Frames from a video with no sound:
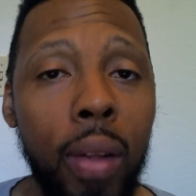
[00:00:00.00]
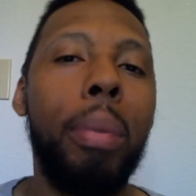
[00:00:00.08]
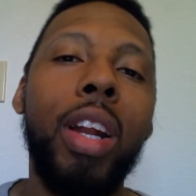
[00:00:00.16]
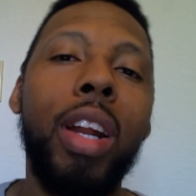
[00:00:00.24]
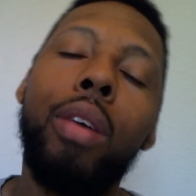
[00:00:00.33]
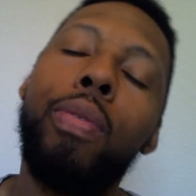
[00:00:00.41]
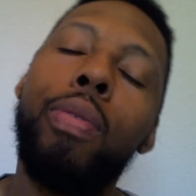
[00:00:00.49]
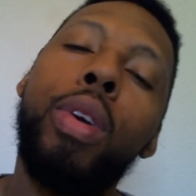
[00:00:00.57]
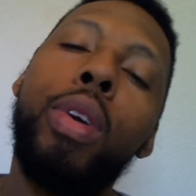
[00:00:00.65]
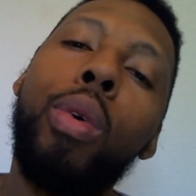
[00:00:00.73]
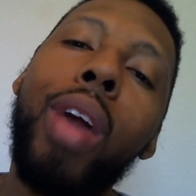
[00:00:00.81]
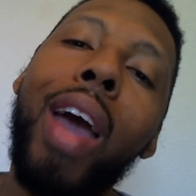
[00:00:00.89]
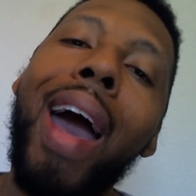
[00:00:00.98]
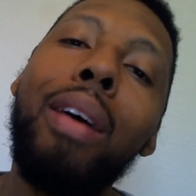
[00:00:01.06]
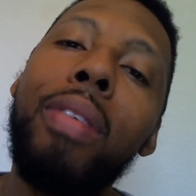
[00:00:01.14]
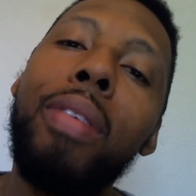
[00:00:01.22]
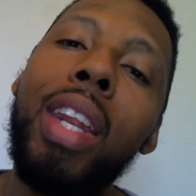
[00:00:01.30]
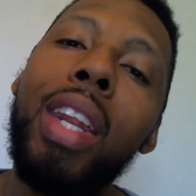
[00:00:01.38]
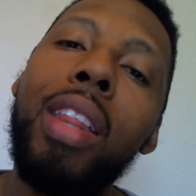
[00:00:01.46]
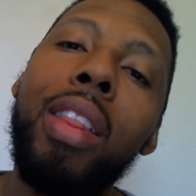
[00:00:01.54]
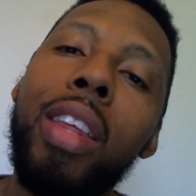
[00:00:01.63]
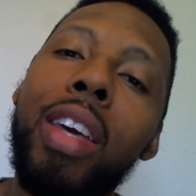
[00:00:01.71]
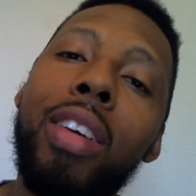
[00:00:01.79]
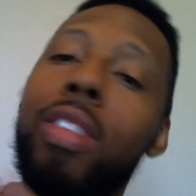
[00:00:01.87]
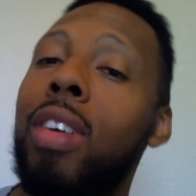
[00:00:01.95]
But if you don't have any
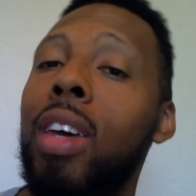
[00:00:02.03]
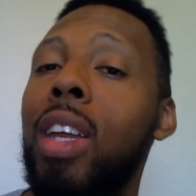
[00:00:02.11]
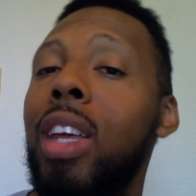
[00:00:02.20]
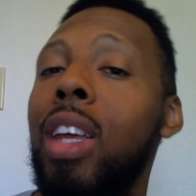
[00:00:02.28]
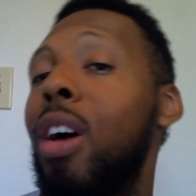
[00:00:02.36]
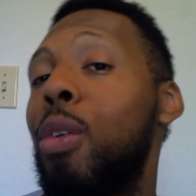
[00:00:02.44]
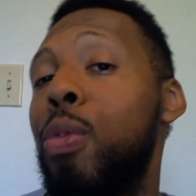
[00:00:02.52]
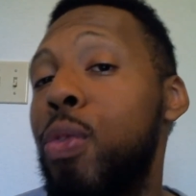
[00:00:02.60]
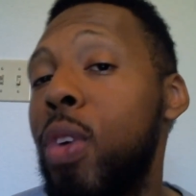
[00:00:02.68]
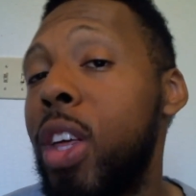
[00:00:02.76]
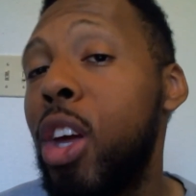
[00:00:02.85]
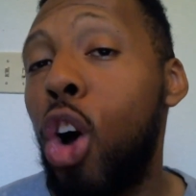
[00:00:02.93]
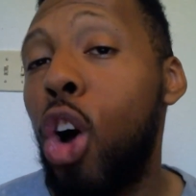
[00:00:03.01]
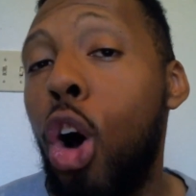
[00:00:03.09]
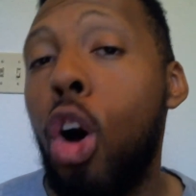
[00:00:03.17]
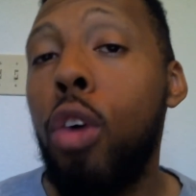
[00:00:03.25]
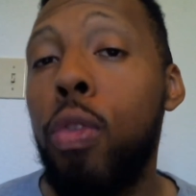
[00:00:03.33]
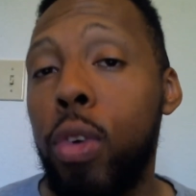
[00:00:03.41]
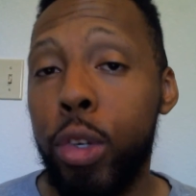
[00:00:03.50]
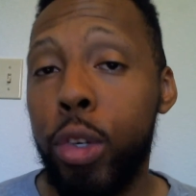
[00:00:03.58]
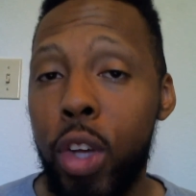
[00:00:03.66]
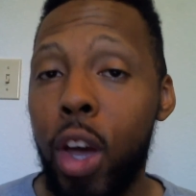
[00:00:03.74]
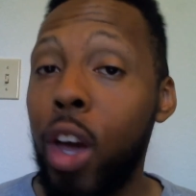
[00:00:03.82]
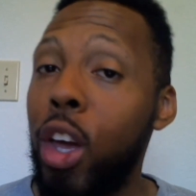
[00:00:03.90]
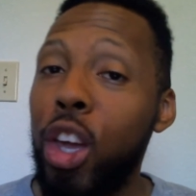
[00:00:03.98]
links to any affiliate offers,
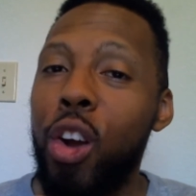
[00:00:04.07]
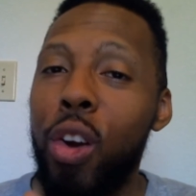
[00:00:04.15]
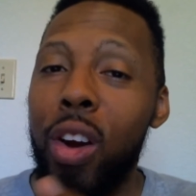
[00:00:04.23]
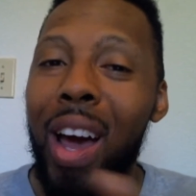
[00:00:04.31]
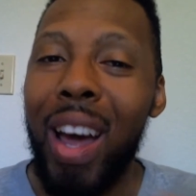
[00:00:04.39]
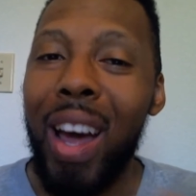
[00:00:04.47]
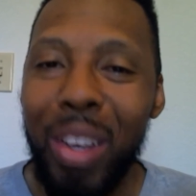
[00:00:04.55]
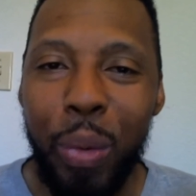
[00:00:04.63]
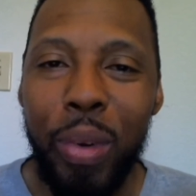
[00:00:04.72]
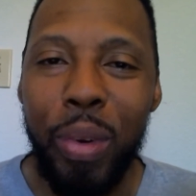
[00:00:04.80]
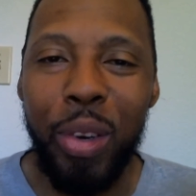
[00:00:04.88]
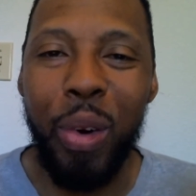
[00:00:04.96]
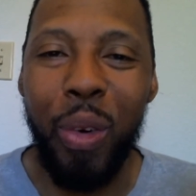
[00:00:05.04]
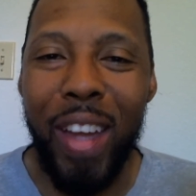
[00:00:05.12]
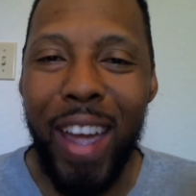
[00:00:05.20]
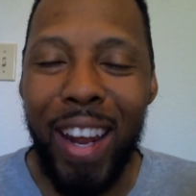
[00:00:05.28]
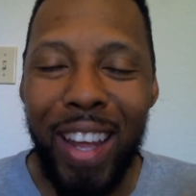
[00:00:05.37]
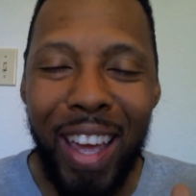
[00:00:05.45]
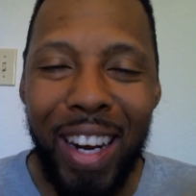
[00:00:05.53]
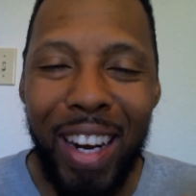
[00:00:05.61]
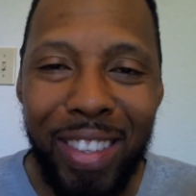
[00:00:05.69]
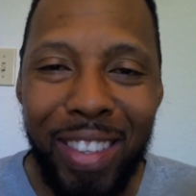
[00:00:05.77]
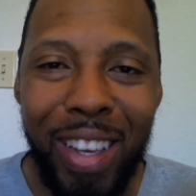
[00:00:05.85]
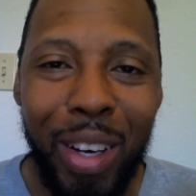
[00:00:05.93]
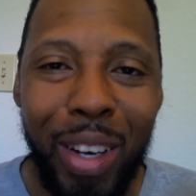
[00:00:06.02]
you're not going to create any
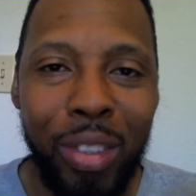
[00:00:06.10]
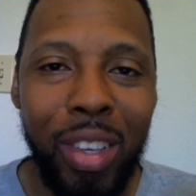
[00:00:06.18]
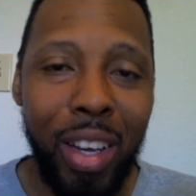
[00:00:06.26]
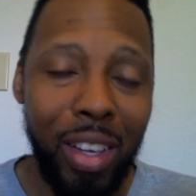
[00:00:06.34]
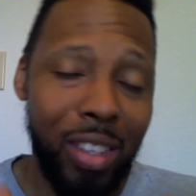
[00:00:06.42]
sales.